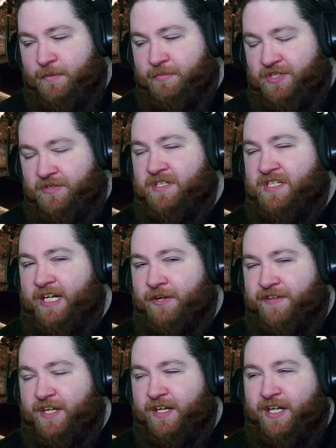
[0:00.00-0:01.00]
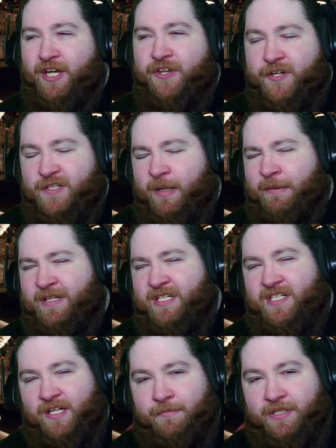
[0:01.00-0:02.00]
but you can tell that there's probably
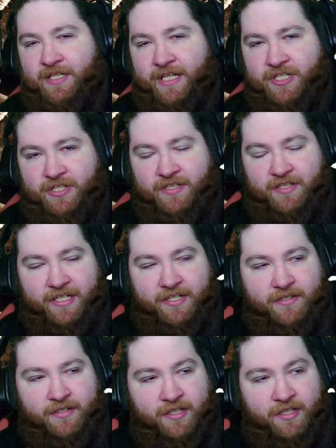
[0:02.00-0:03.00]
some connection there